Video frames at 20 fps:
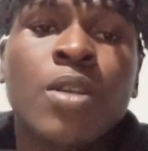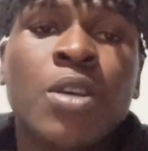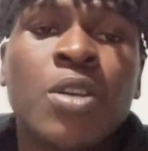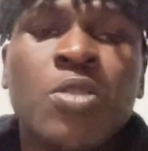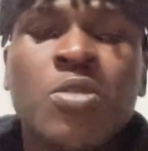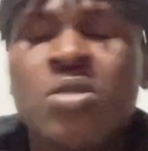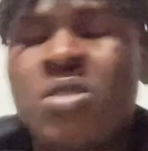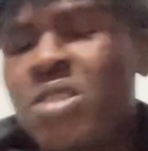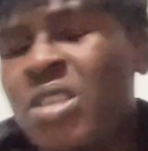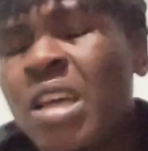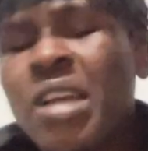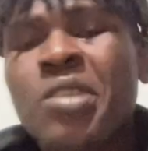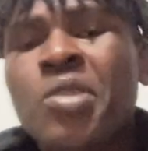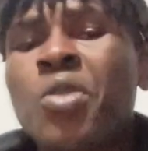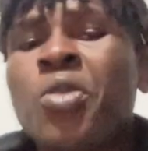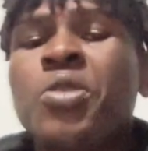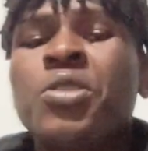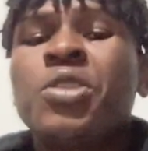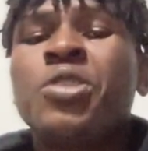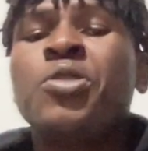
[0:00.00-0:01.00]
You start
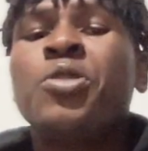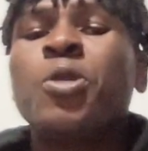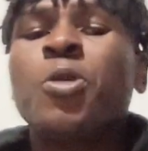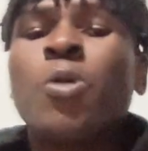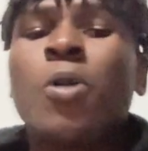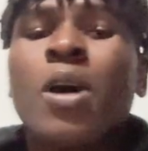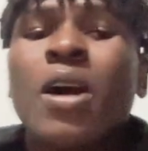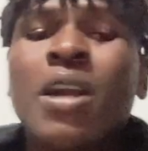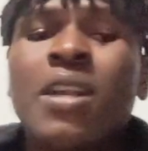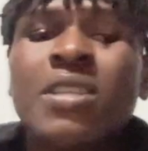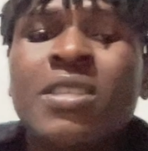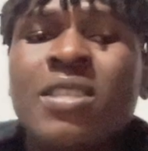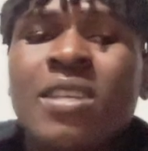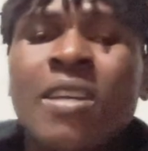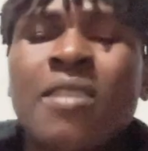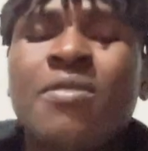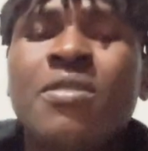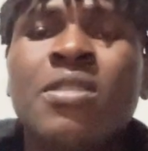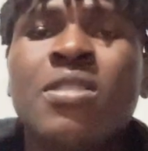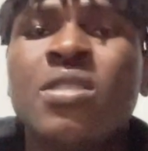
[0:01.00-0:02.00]
all the required
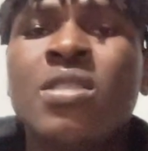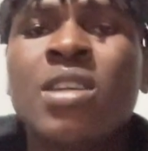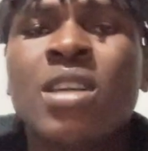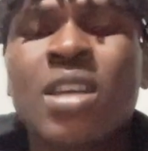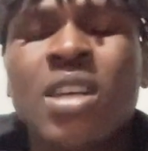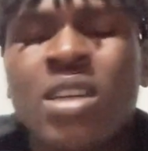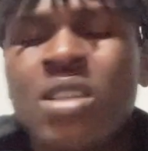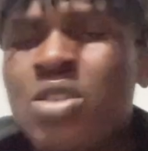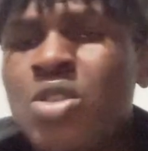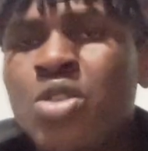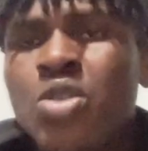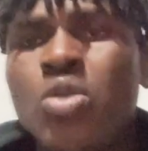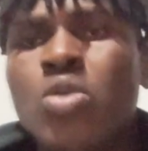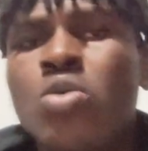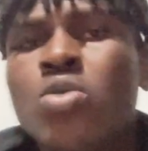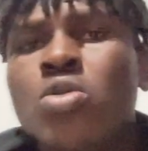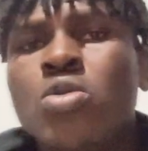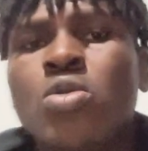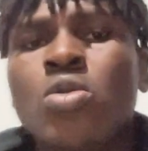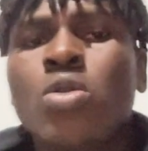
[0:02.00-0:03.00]
service and you're
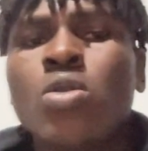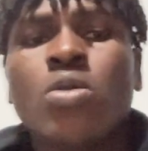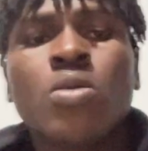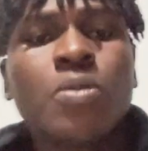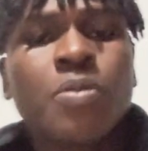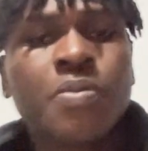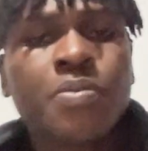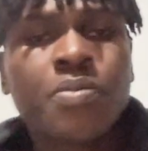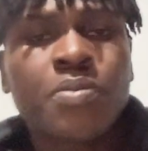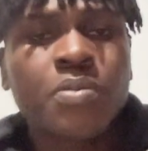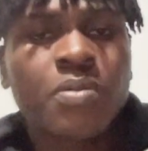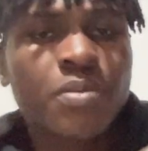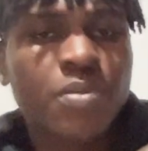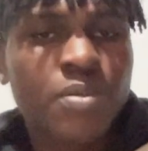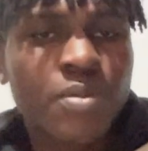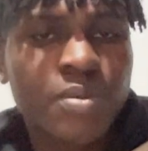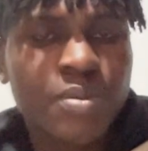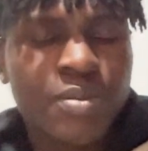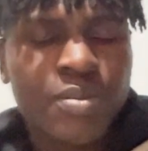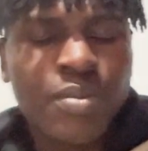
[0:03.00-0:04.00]
good to go.
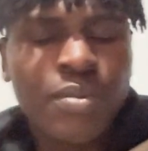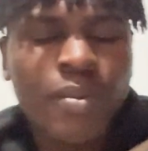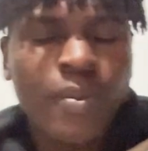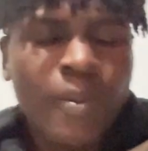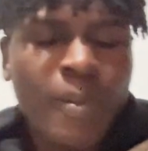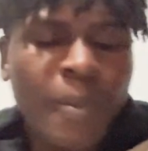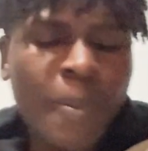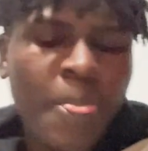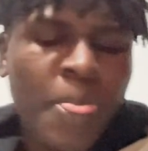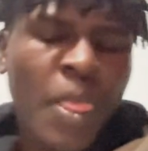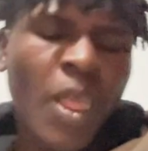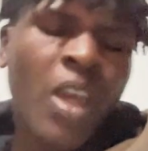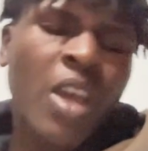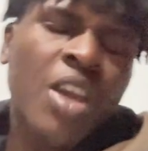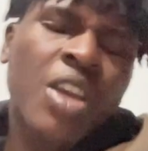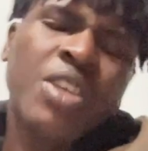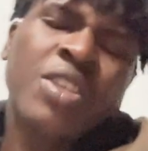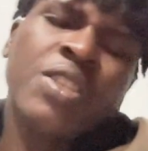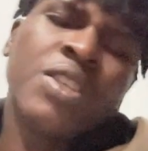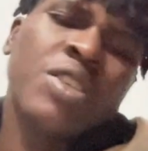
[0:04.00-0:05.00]
You
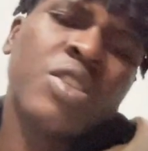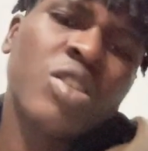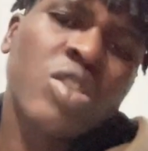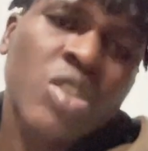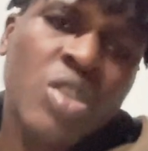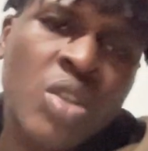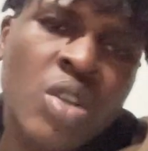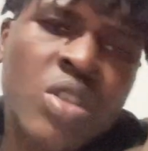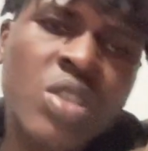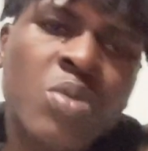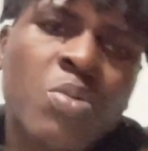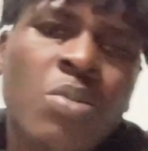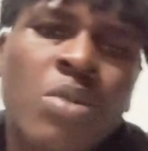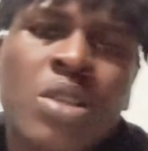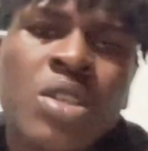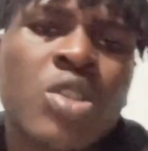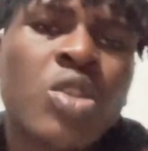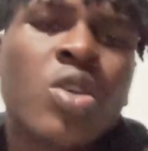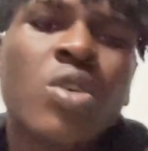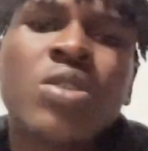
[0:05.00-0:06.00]
see, Snort
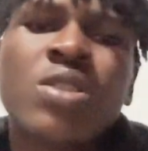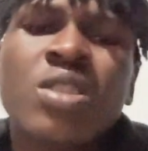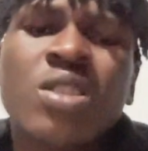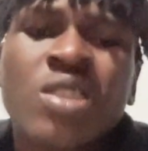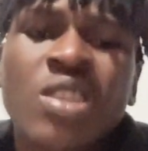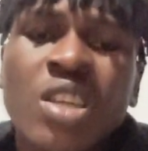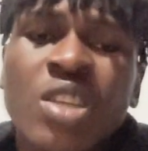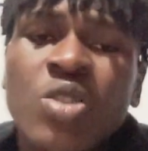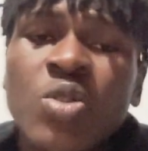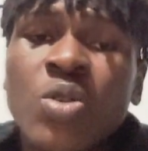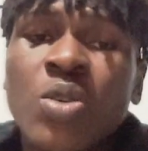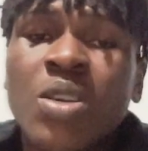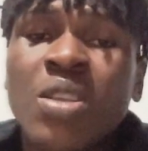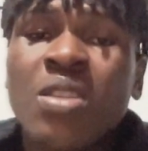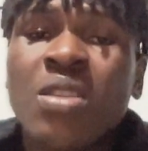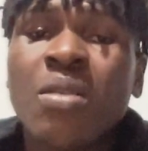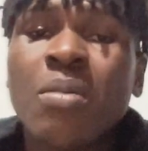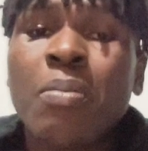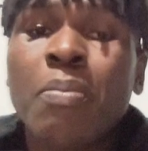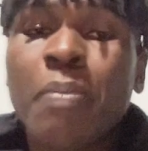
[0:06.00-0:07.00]
monitors the network
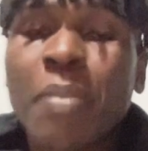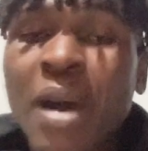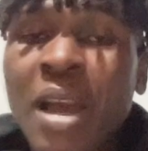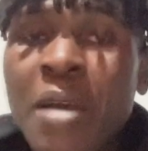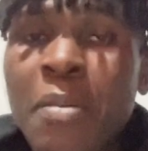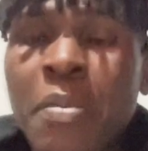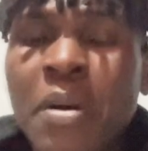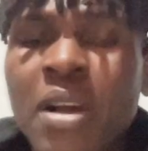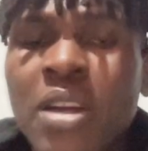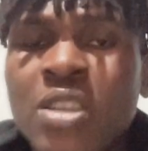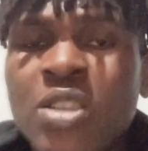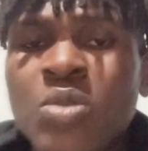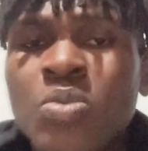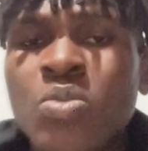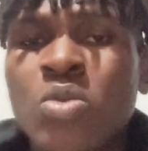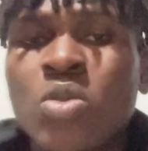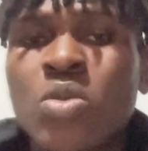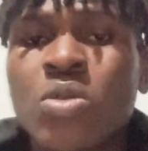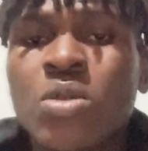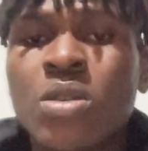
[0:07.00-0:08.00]
in the bypass
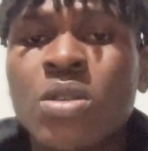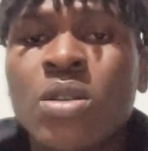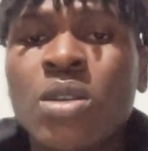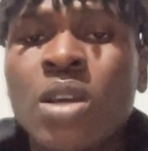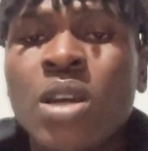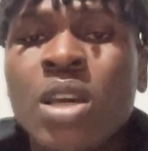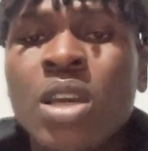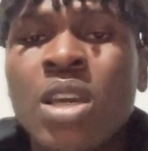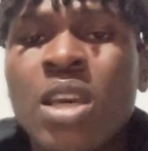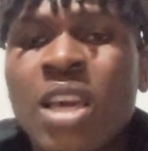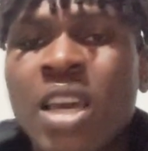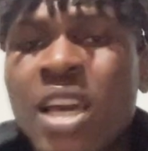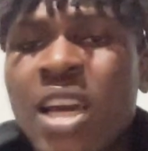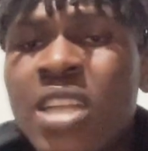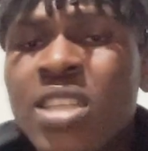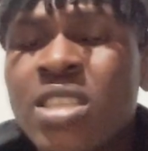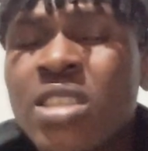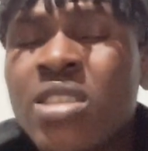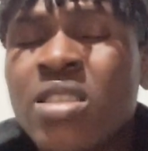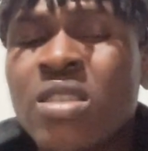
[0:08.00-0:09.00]
mode. It
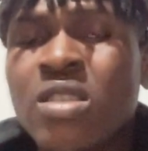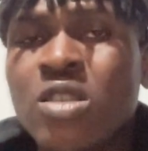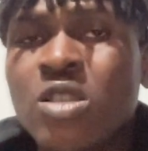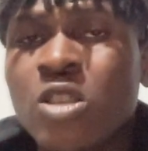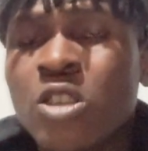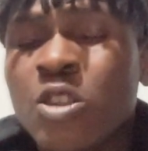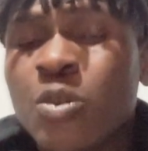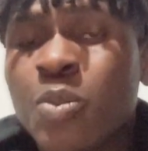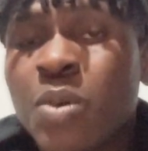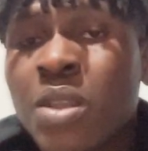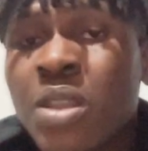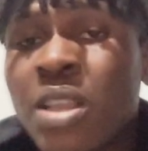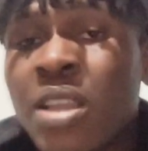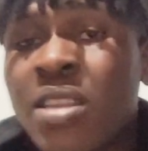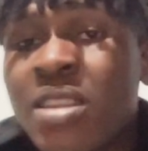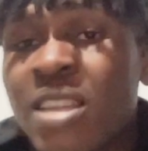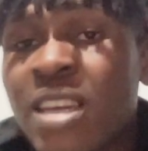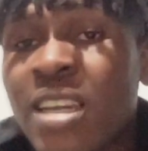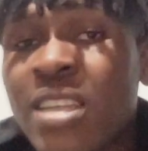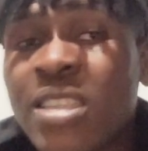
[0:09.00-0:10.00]
catches the
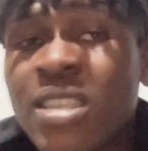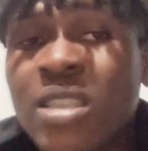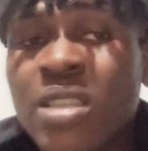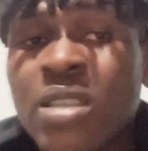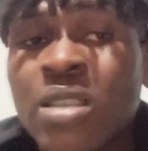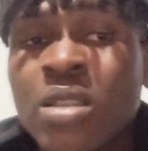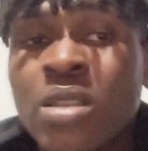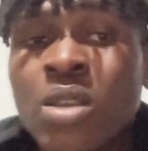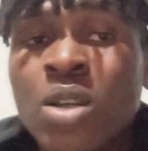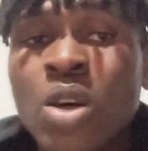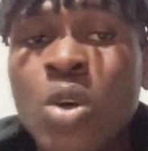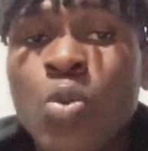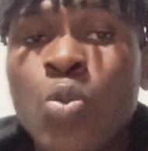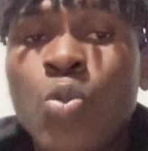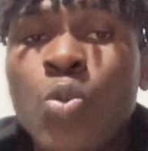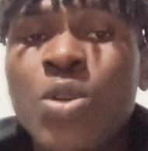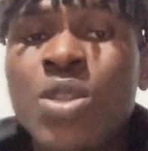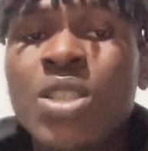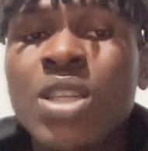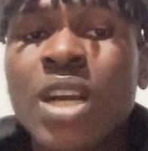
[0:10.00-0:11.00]
suspected data,
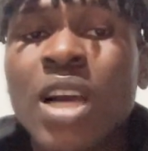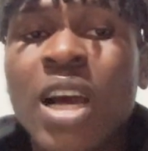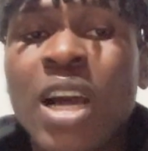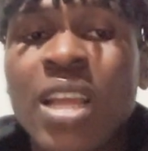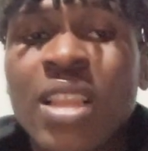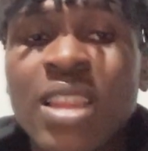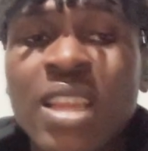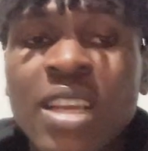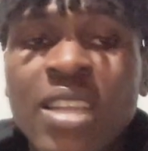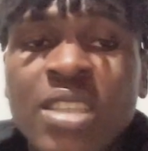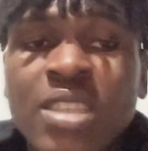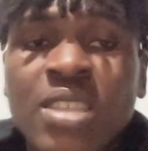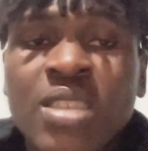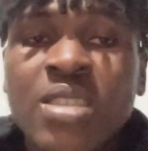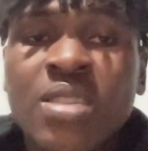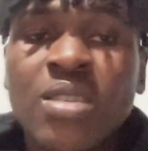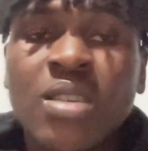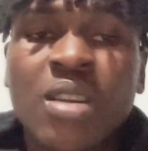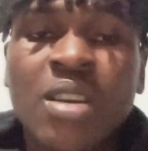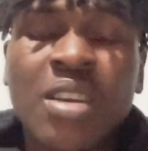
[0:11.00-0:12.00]
which attaches
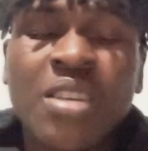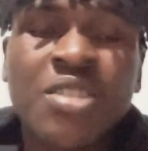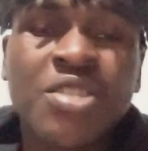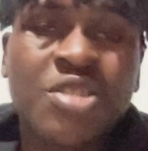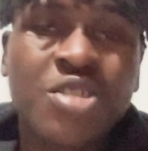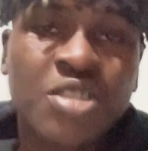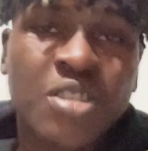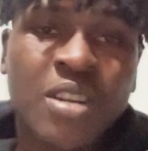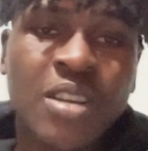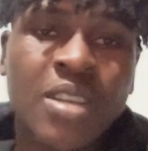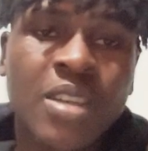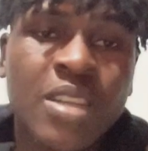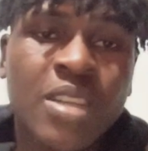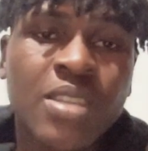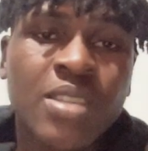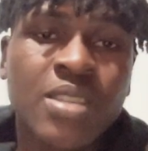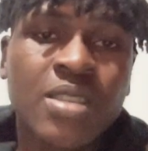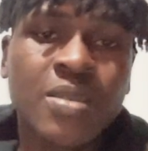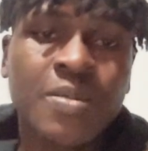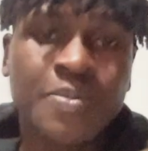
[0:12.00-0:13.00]
the
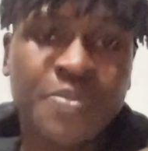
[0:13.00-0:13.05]
intranet,